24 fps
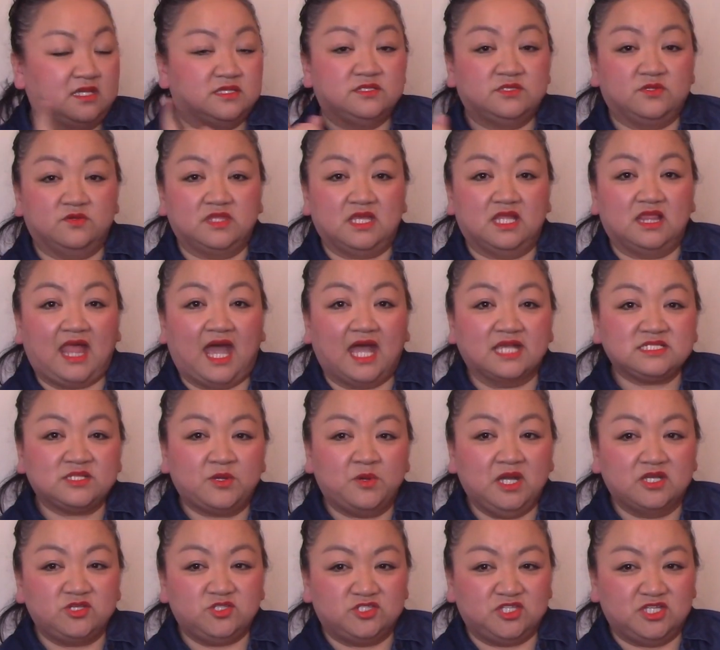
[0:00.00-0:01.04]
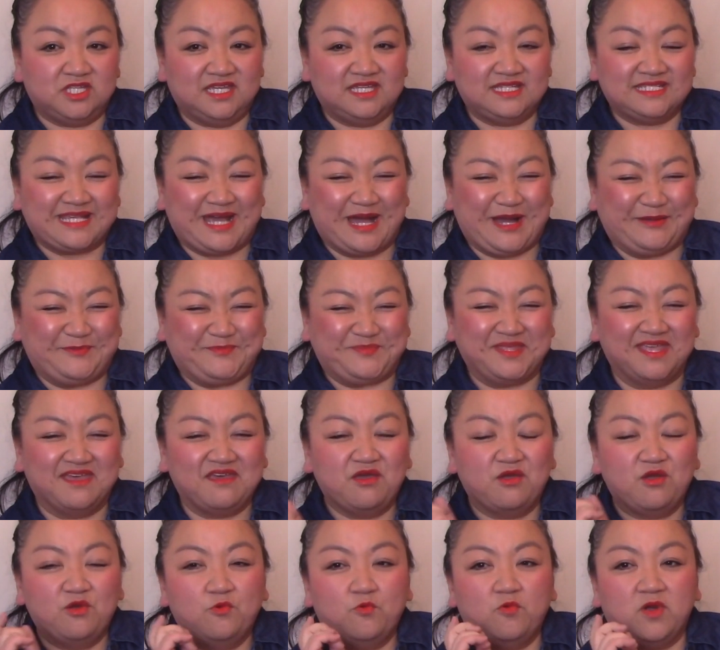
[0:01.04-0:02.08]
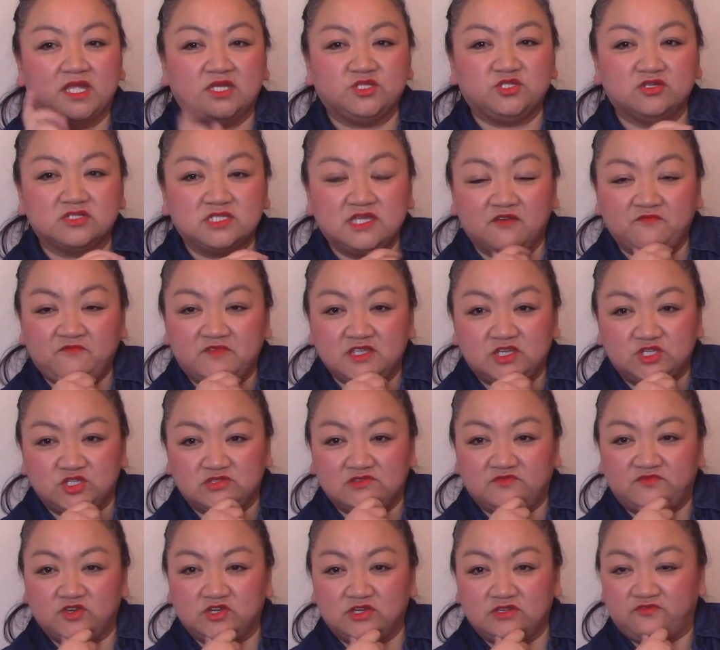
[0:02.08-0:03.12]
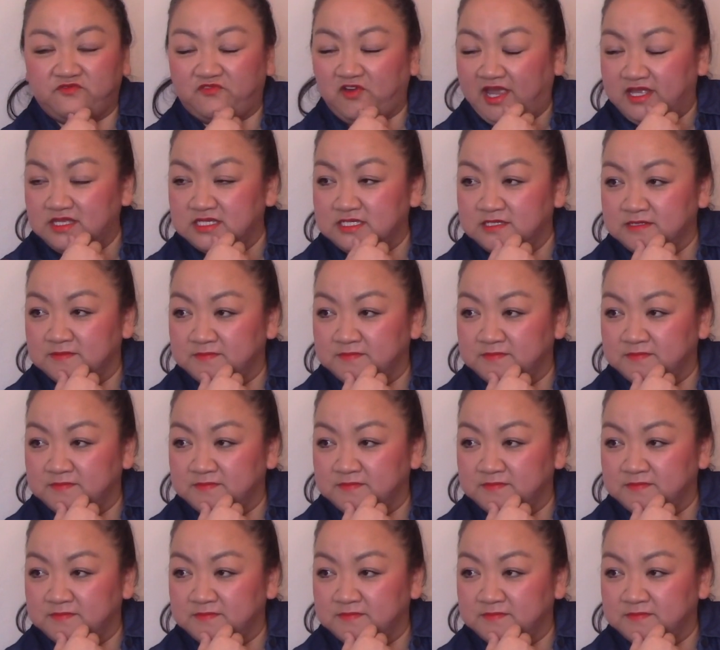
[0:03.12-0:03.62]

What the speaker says: So the last question is, what is your definition of a good friend?